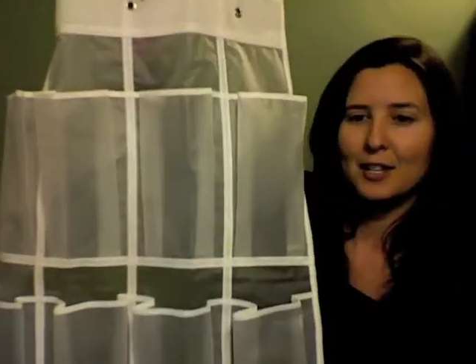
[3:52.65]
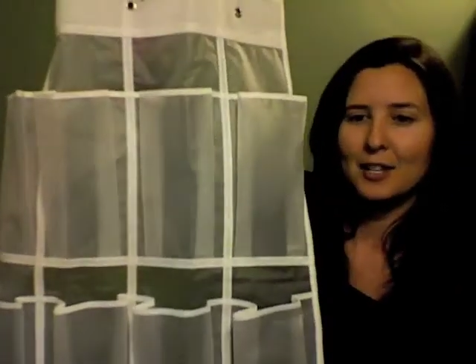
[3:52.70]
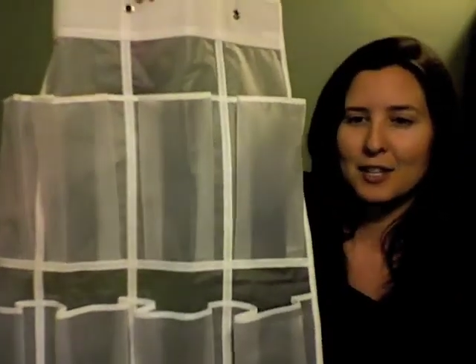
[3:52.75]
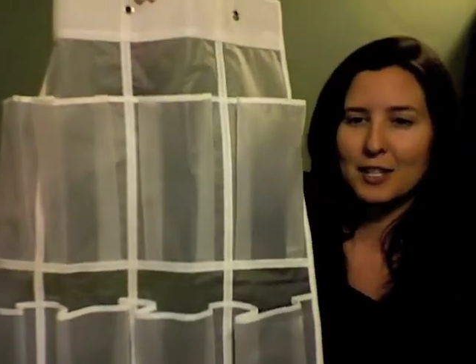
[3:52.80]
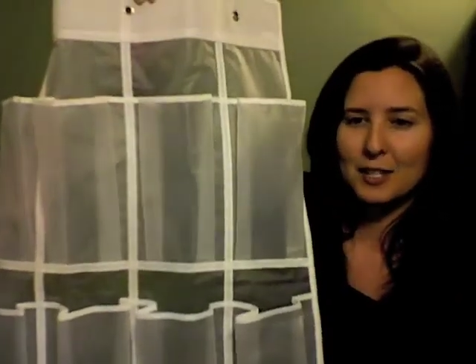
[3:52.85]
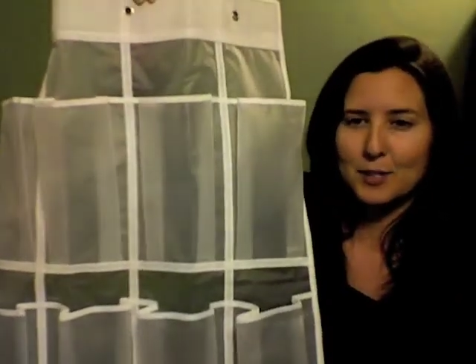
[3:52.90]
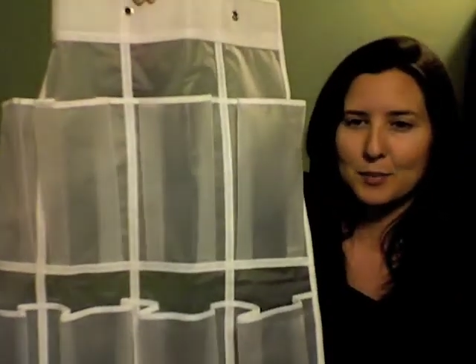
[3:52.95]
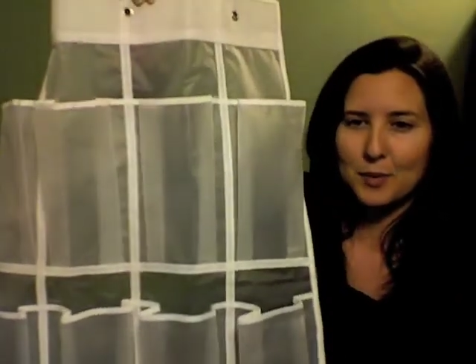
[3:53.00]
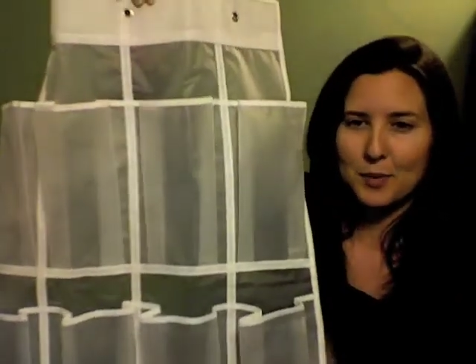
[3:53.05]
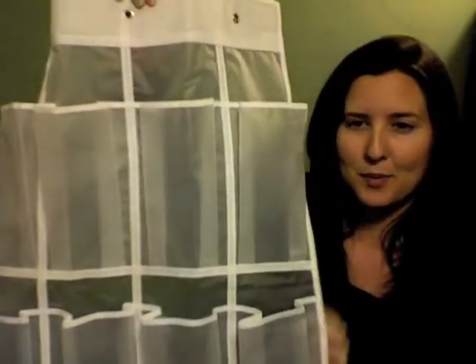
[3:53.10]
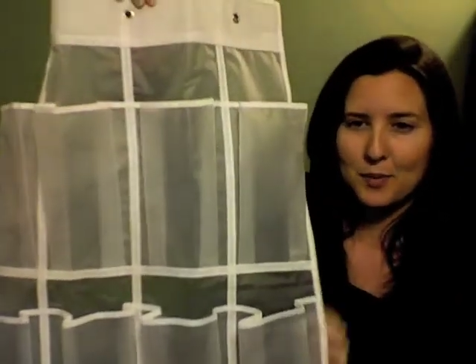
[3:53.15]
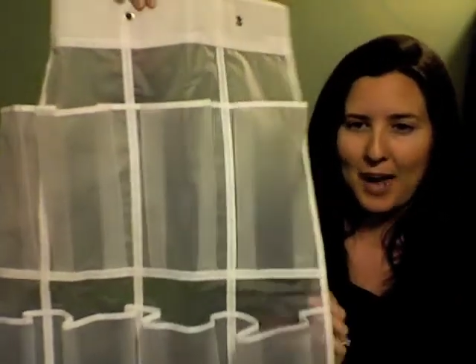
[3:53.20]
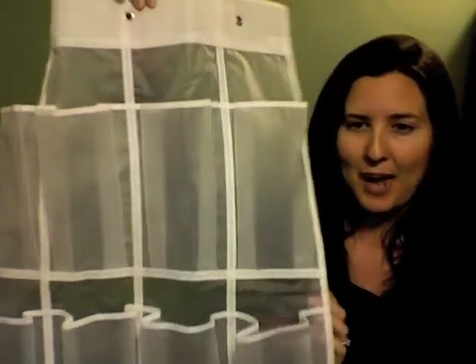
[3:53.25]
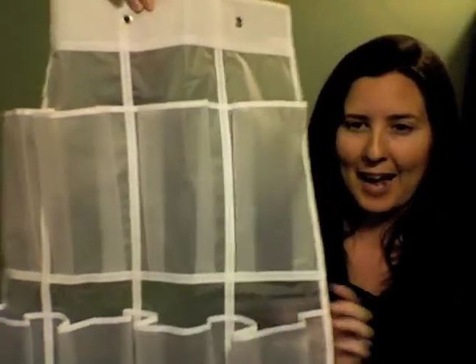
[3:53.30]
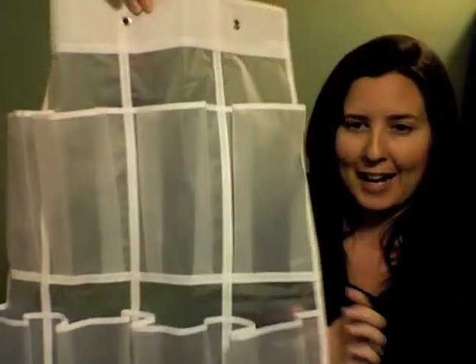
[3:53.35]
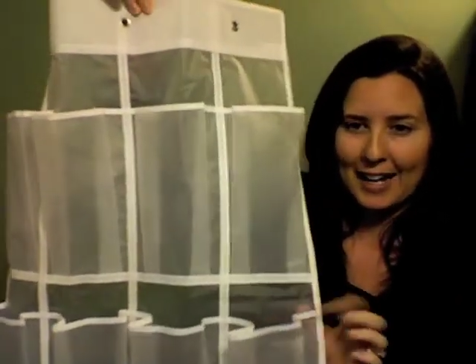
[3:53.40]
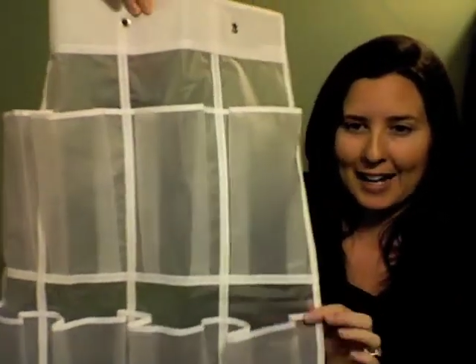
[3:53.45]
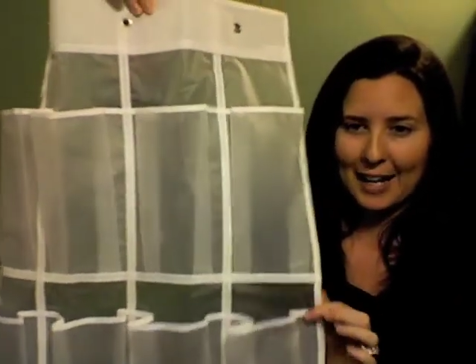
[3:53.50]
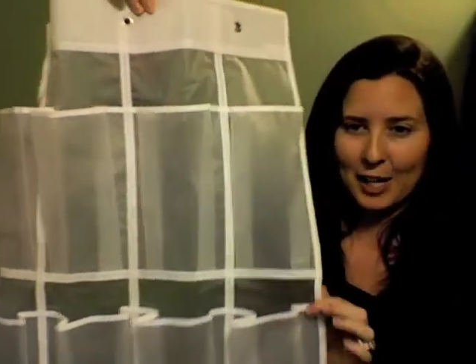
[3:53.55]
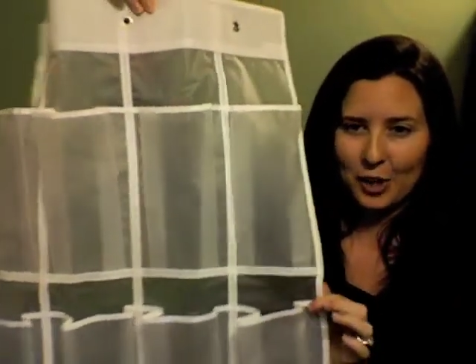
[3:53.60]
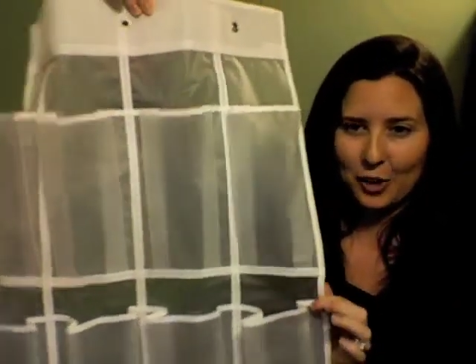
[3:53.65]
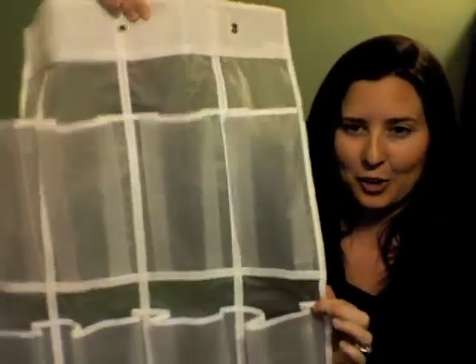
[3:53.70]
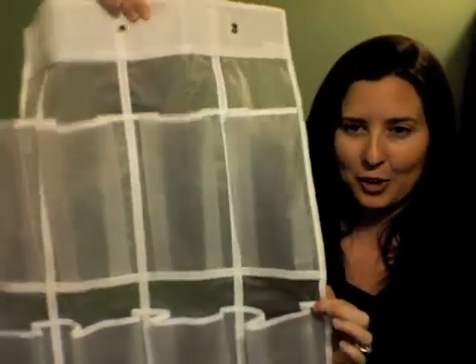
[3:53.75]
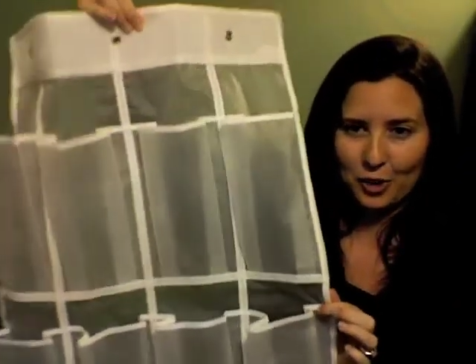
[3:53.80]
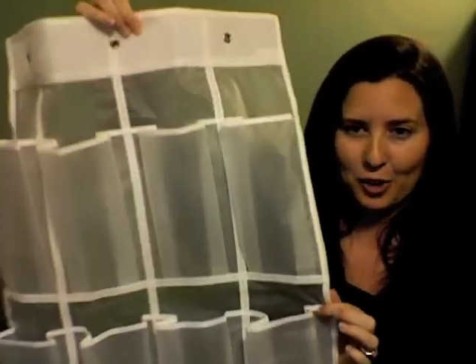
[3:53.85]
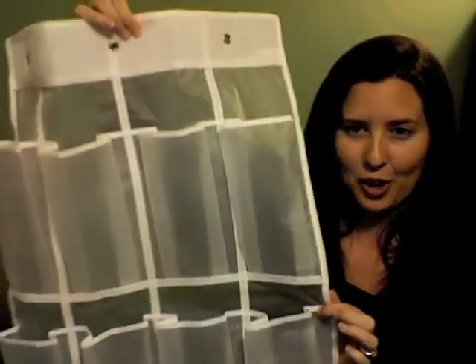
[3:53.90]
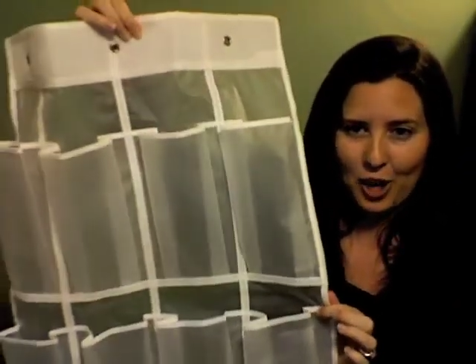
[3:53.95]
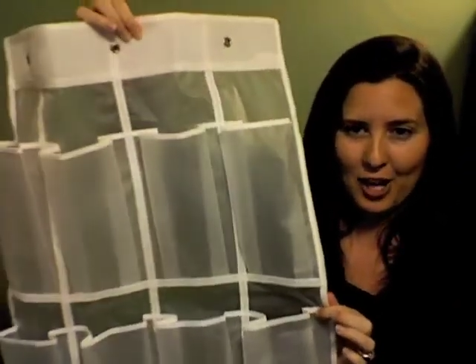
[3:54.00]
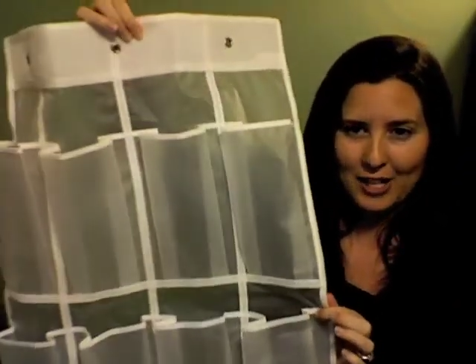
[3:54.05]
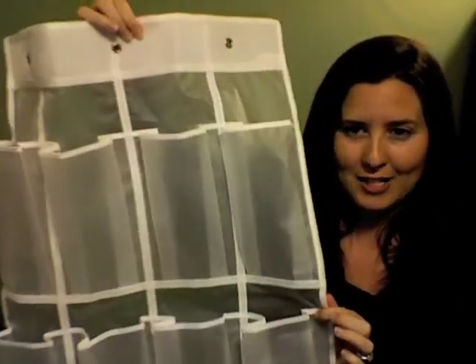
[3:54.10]
This would hang in your
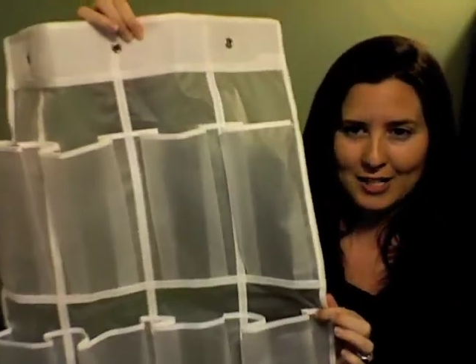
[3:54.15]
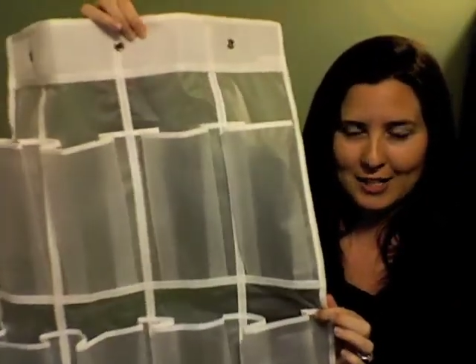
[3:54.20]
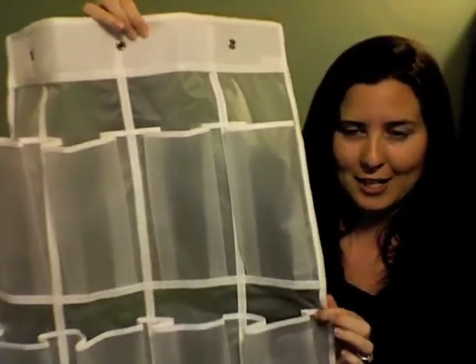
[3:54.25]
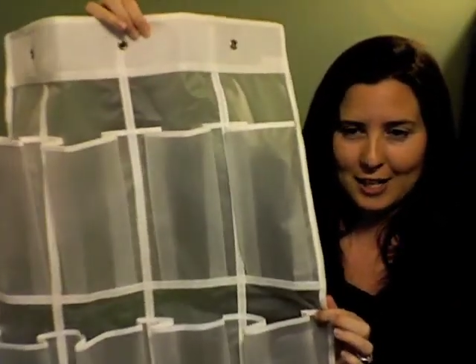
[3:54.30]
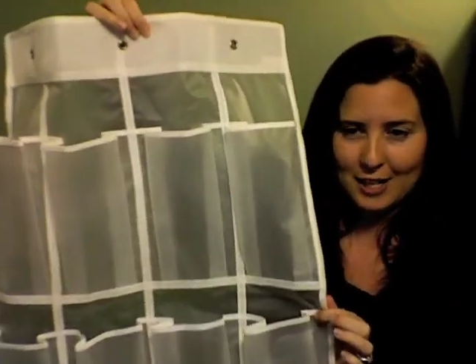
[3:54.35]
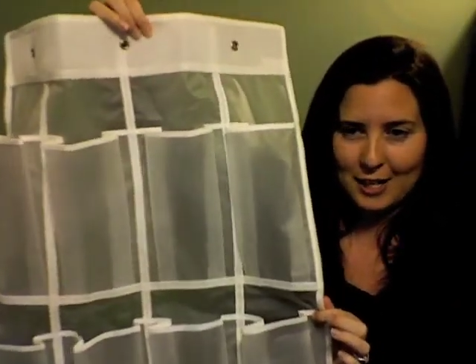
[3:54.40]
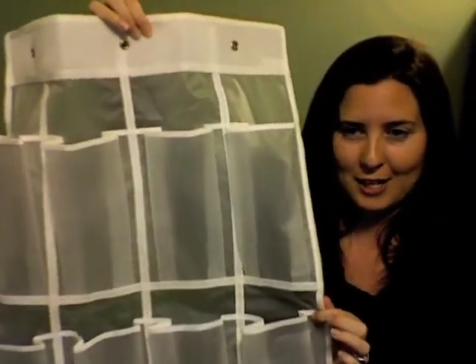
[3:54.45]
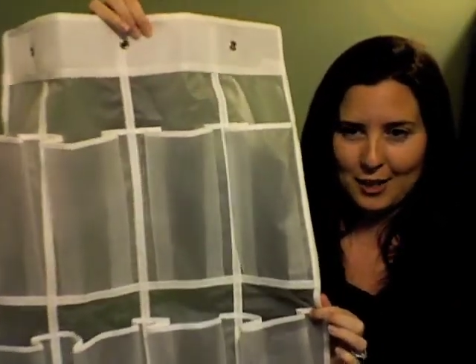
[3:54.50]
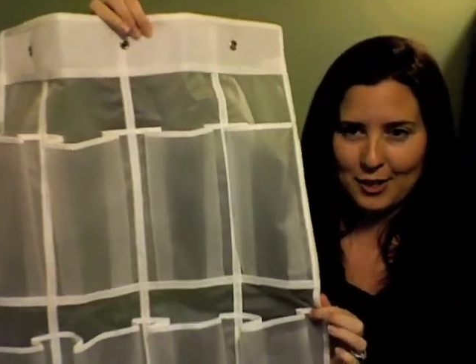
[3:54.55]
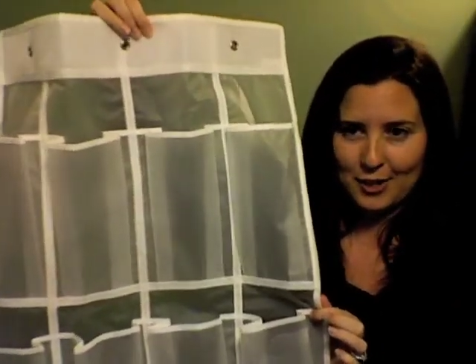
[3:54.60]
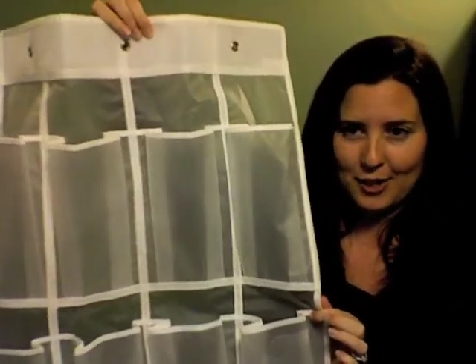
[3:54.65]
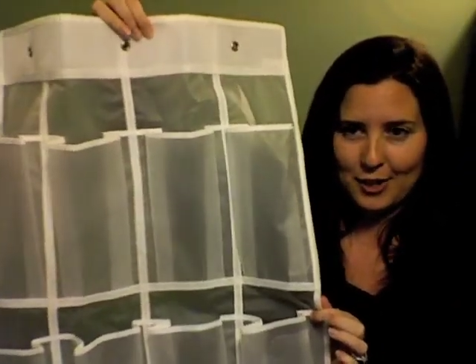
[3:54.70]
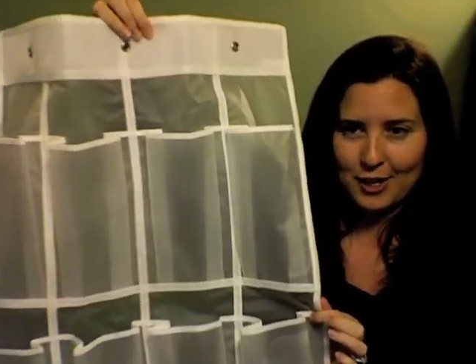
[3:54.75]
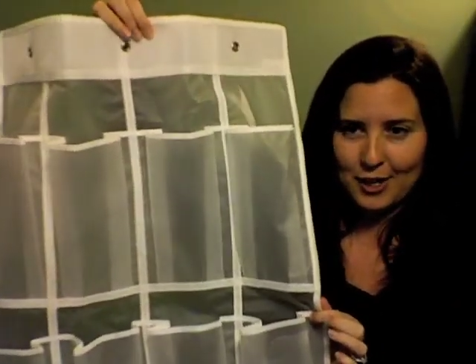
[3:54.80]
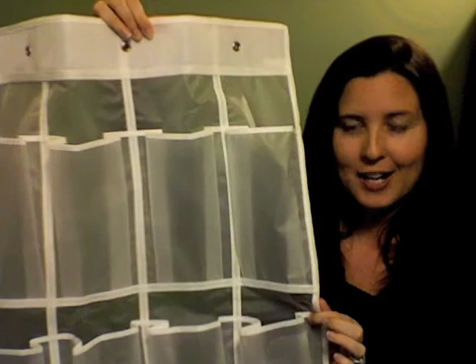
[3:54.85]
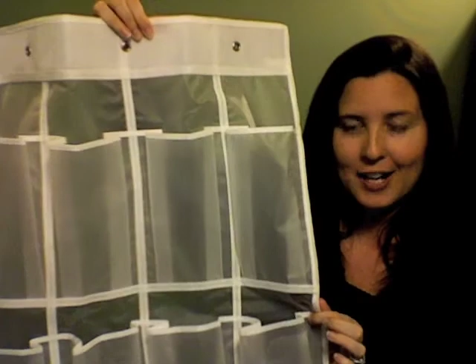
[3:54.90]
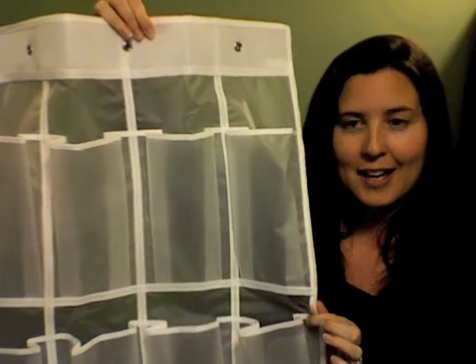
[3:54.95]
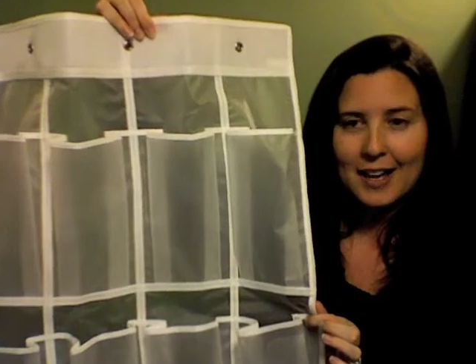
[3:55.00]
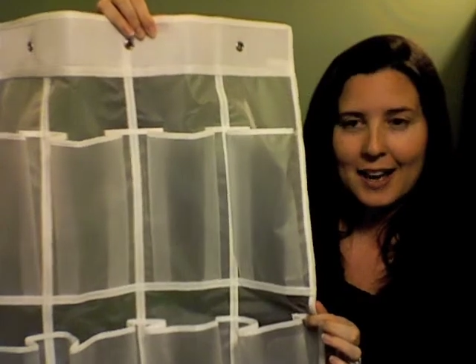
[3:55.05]
closet or